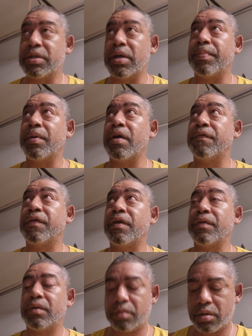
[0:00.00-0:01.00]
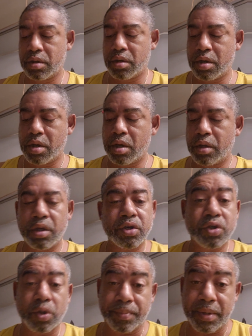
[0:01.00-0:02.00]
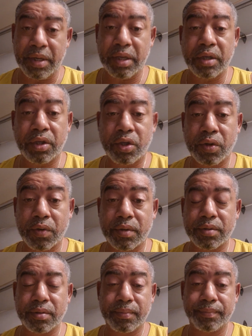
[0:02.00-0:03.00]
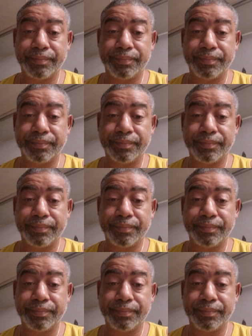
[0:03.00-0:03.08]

to jump off of it. There's no money in cures.